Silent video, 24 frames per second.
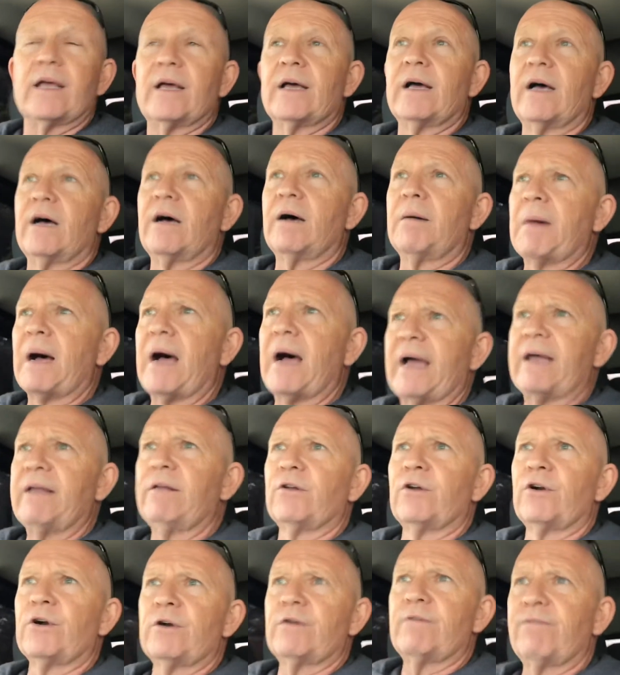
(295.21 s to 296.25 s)
I
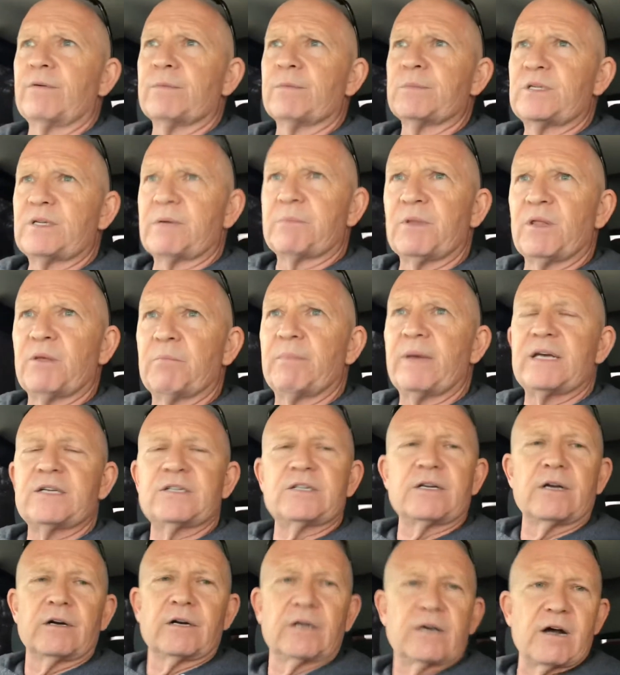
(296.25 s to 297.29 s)
learned from some of the best
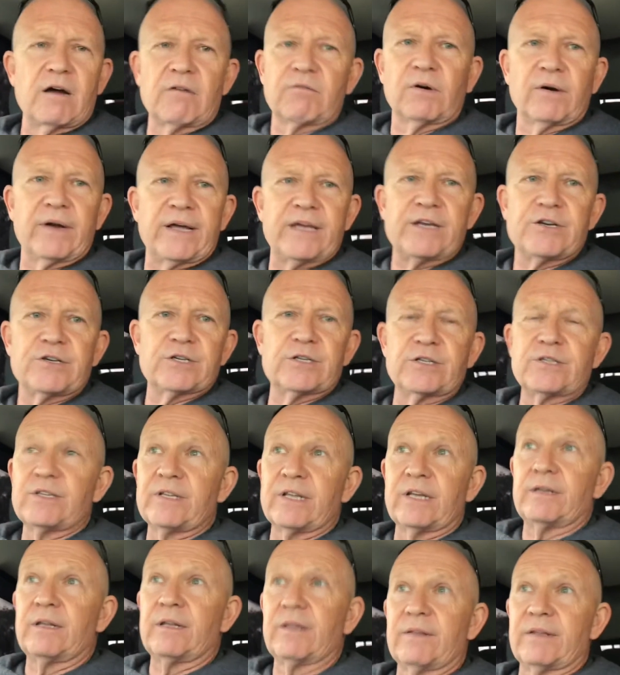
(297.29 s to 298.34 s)
undercover agents
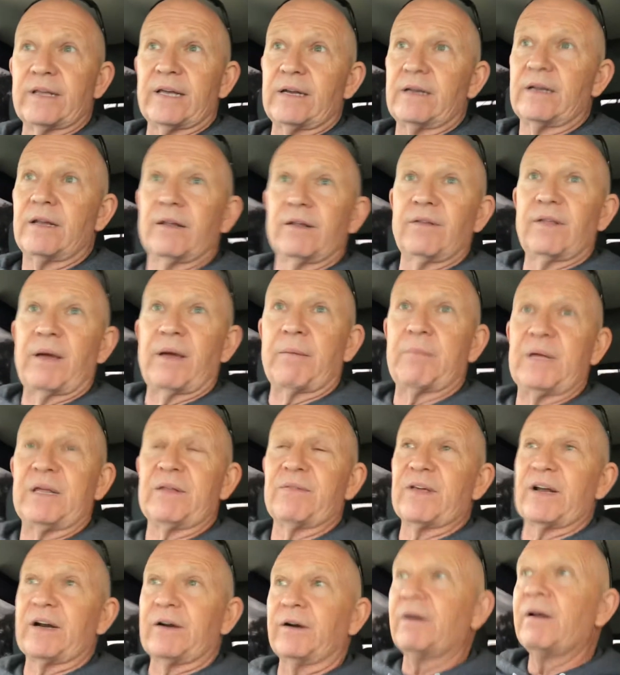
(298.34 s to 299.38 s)

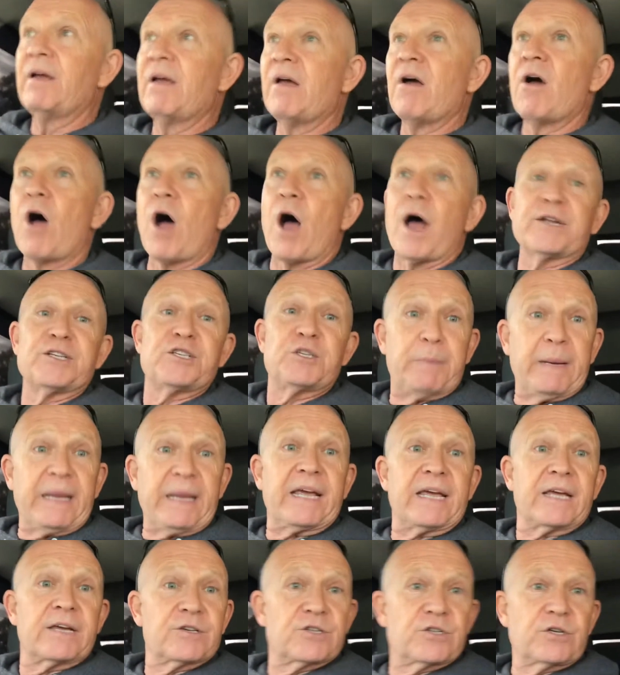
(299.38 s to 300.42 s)
that are on
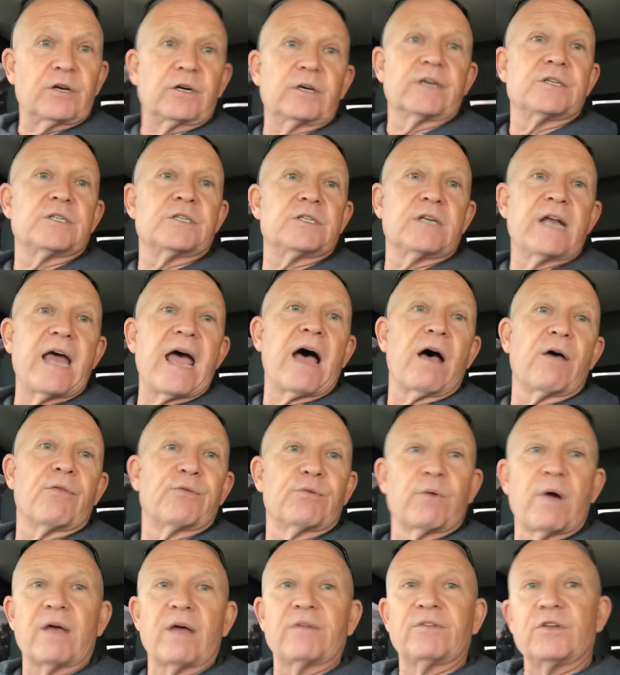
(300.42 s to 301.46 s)
speaking circuits now
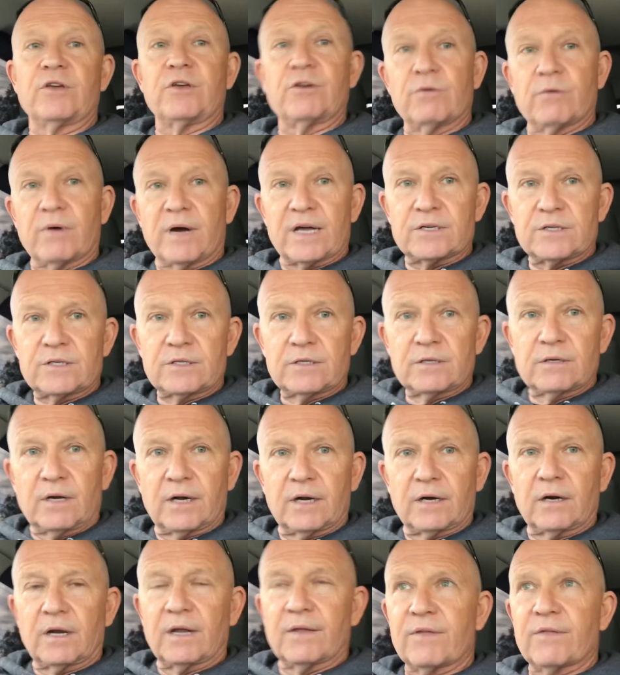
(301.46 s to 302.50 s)
throughout the U.S.
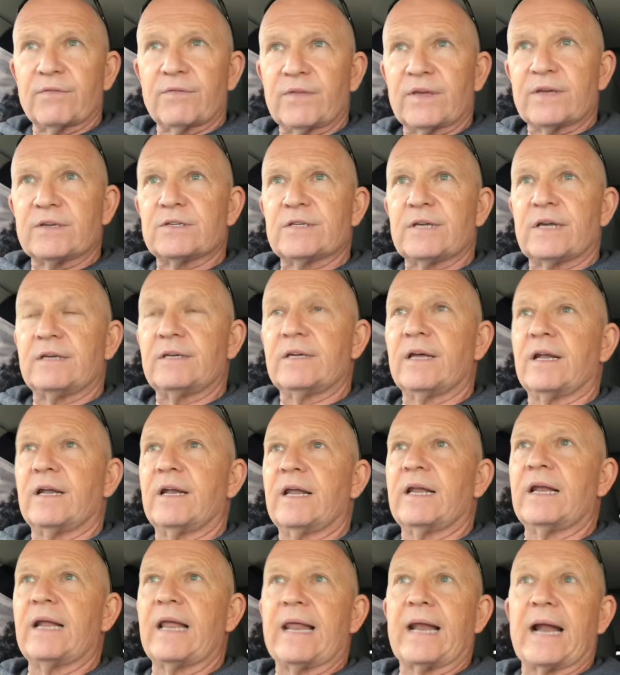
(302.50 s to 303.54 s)
on the things they did.
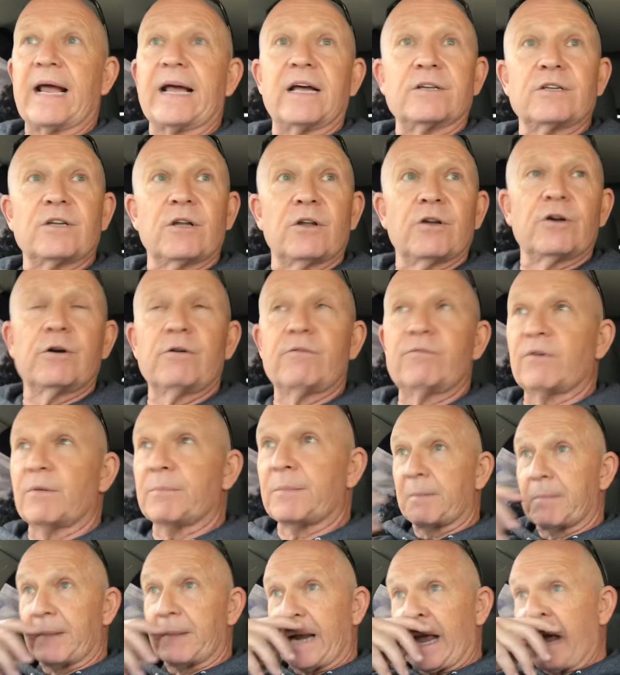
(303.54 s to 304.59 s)
And I got to learn from
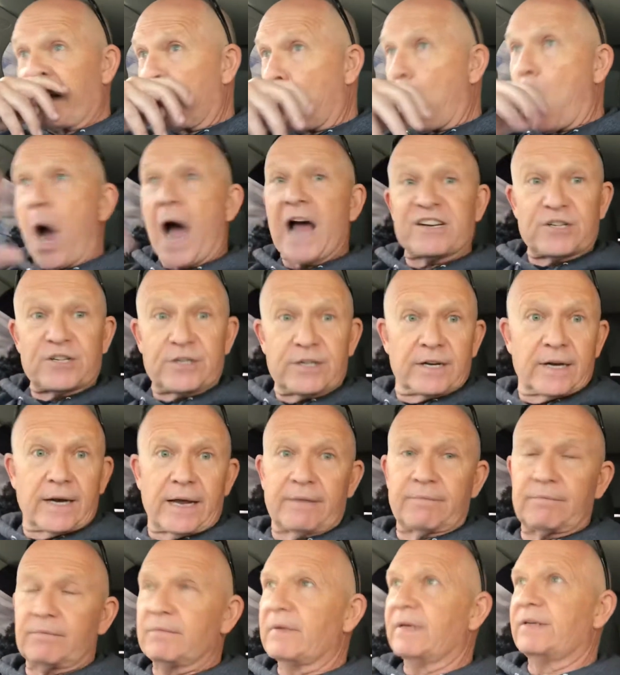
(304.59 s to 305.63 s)
And I watched and
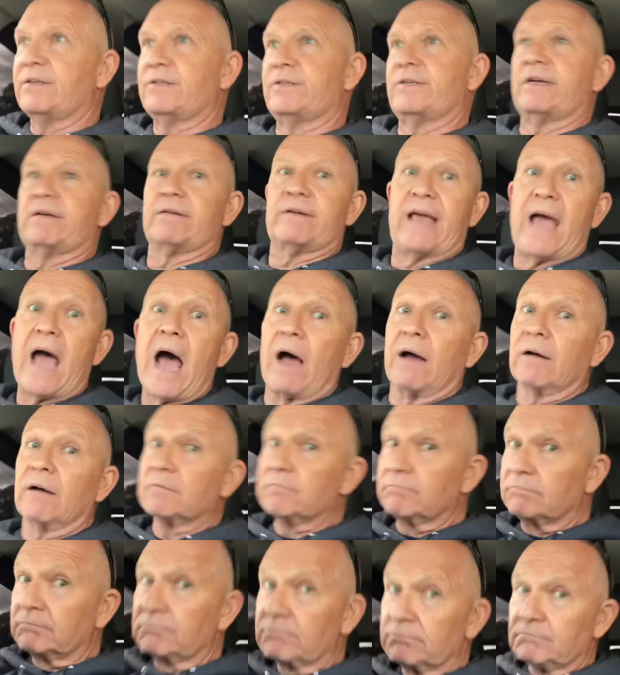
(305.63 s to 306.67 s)
I said, yeah,
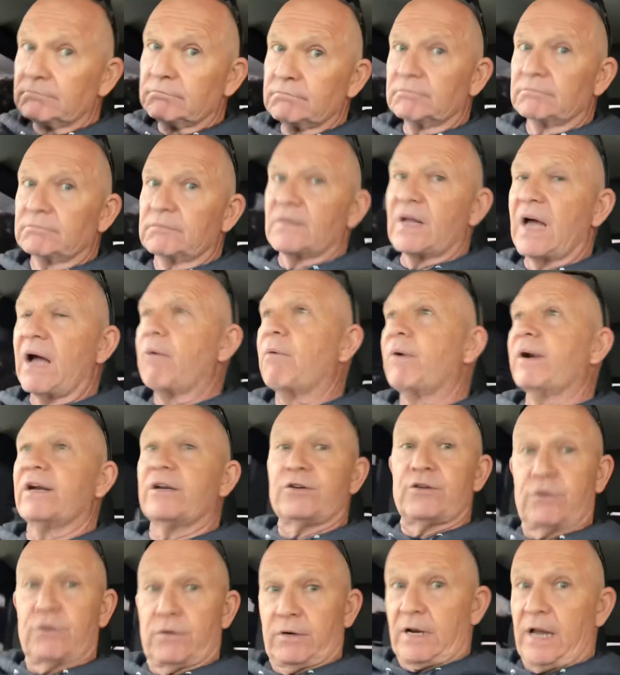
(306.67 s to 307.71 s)
I want to
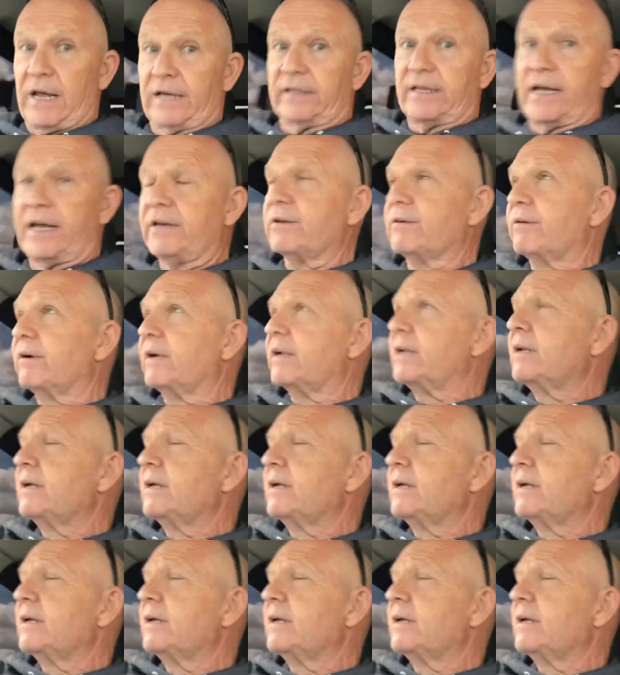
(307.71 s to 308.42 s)
do it like they do it.